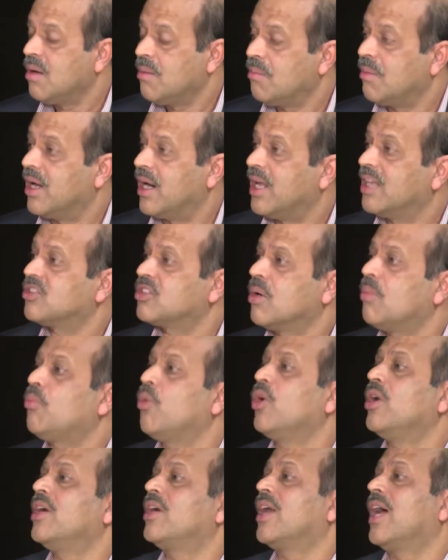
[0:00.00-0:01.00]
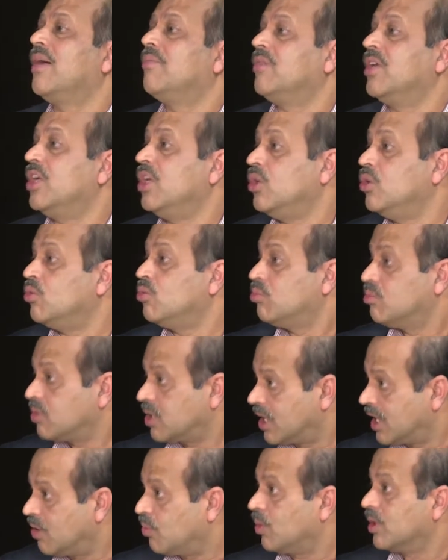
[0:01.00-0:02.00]
But at some point in time, the new
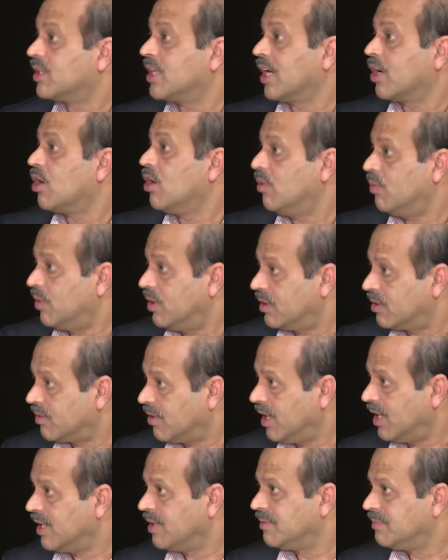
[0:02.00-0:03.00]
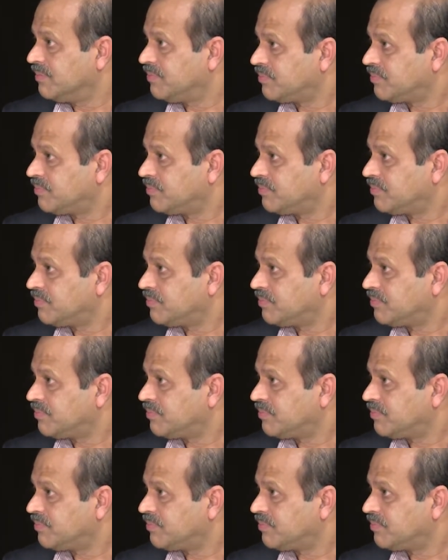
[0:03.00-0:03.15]
kid will take over, right?